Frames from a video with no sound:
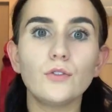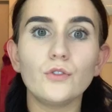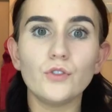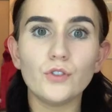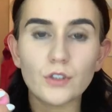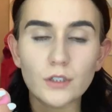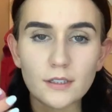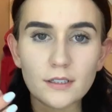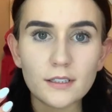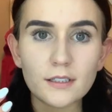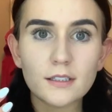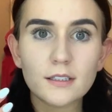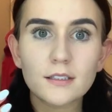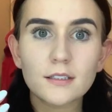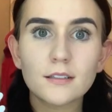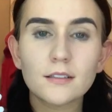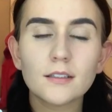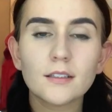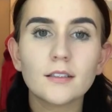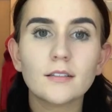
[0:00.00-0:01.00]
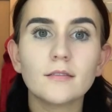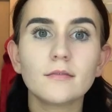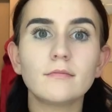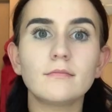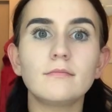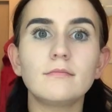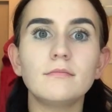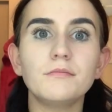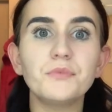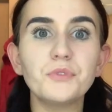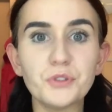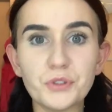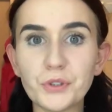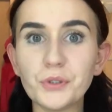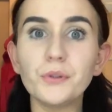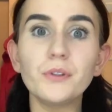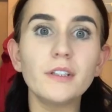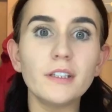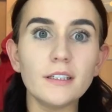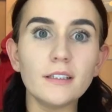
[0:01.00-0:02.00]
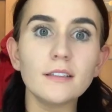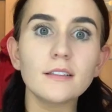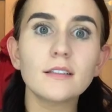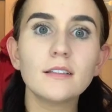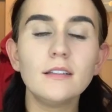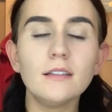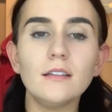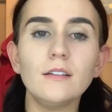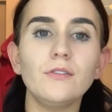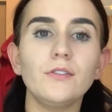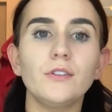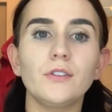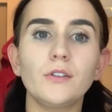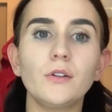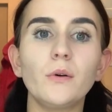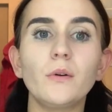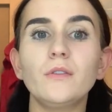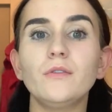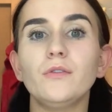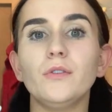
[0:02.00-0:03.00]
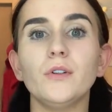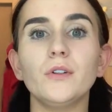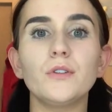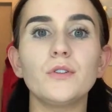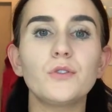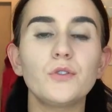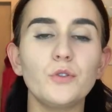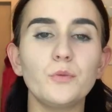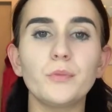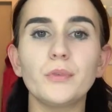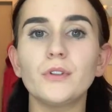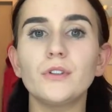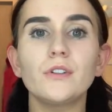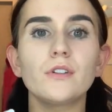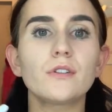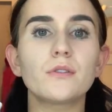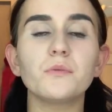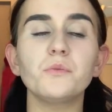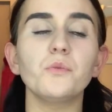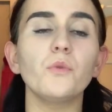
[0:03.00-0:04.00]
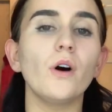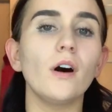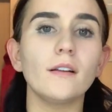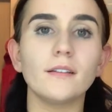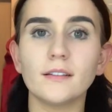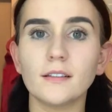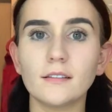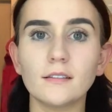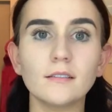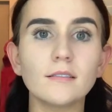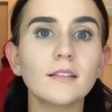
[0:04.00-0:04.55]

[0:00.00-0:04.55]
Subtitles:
just do this if you're going for a super, just want